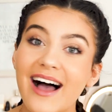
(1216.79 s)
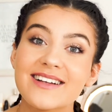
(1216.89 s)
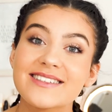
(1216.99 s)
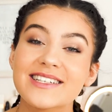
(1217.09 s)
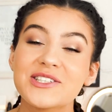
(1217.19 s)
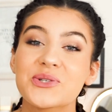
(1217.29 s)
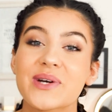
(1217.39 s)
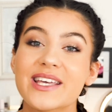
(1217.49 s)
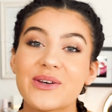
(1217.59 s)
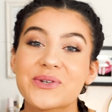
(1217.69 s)
and
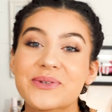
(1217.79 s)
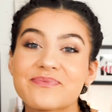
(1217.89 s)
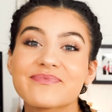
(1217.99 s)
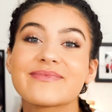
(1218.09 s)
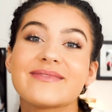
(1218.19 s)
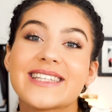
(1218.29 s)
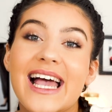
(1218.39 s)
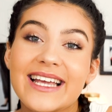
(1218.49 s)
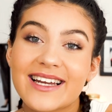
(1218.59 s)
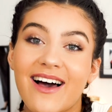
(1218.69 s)
enjoying your
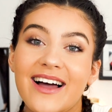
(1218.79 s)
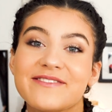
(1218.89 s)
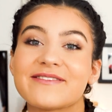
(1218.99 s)
day, life,